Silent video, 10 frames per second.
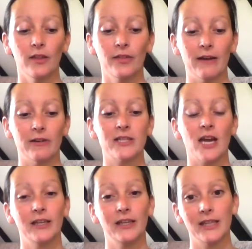there are
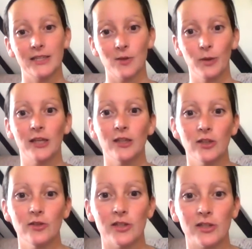certainly things that we can
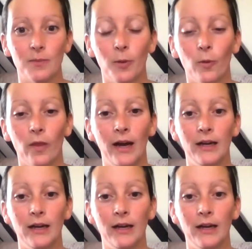do to support